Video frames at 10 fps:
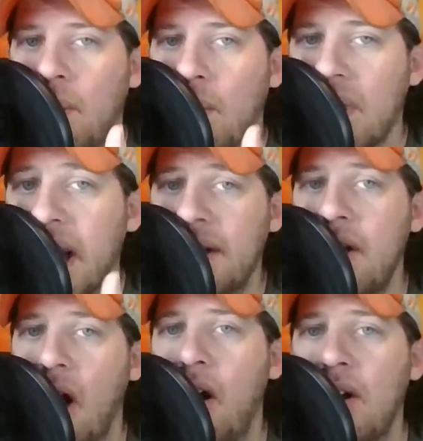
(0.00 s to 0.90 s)
we're getting
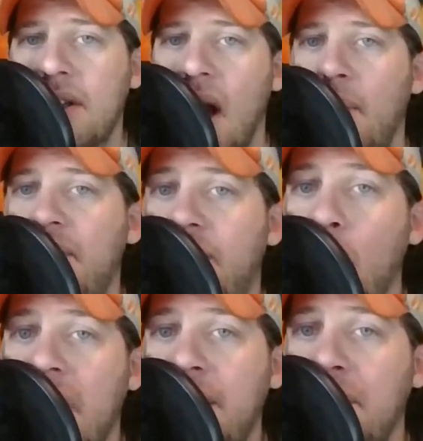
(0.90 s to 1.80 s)
y'all hooked up
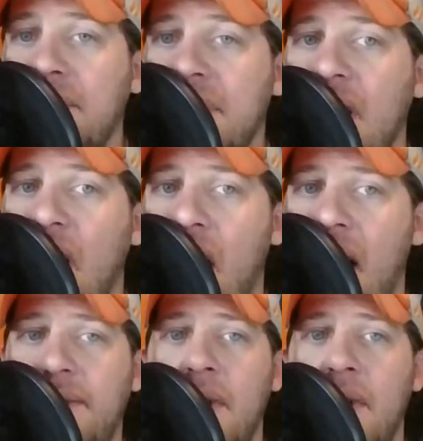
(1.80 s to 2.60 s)
40% off